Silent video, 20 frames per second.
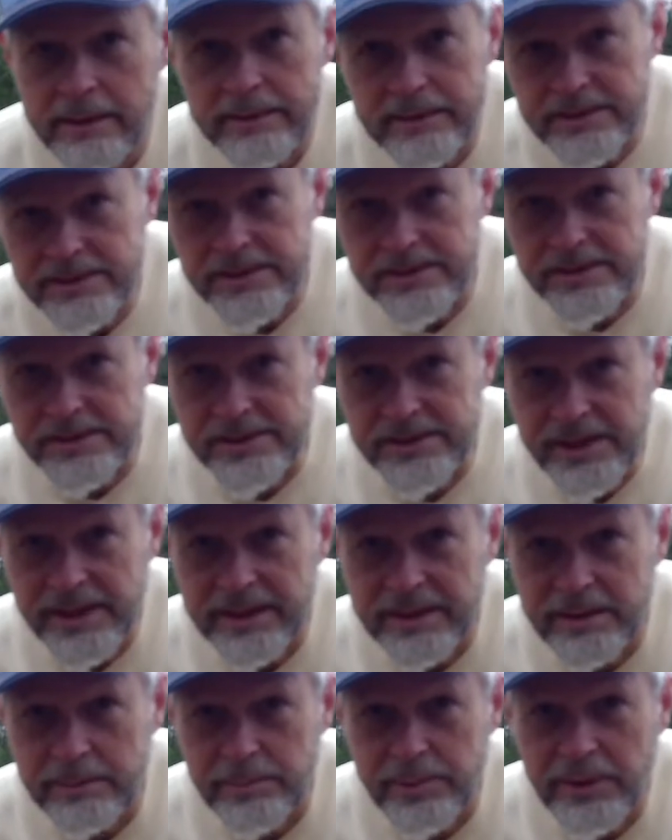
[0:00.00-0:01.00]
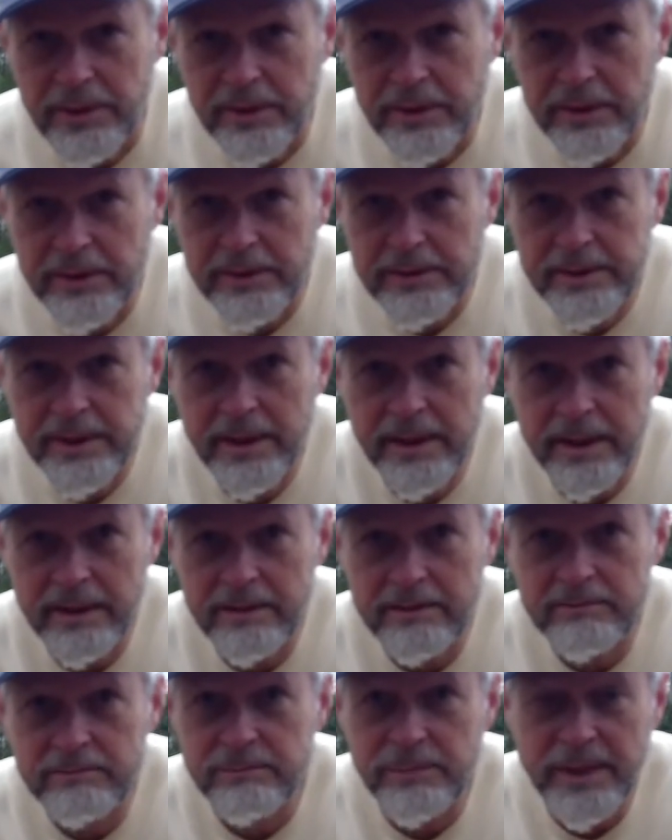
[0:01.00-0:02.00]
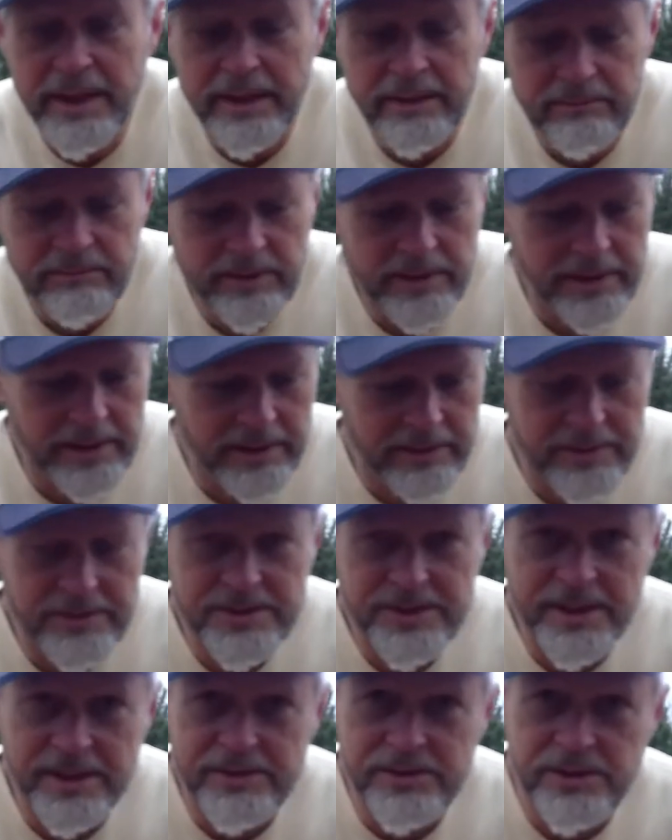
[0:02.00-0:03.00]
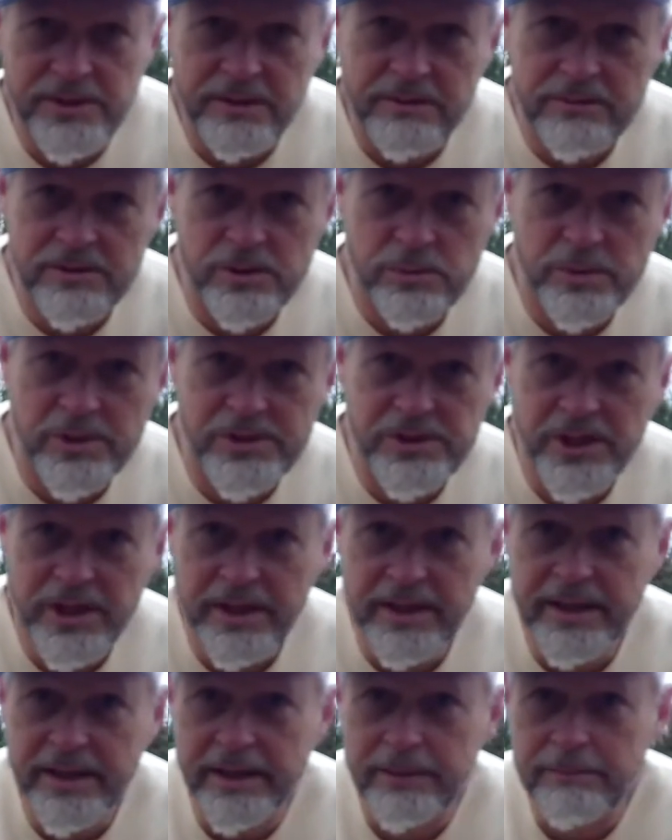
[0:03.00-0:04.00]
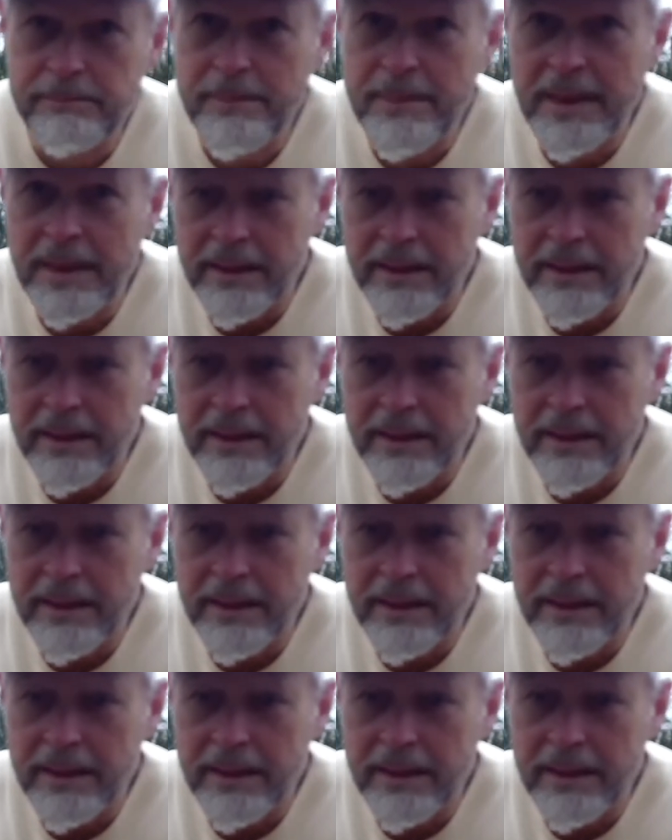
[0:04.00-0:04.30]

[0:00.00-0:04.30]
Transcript: This is the second part of my video discussion of switch hitting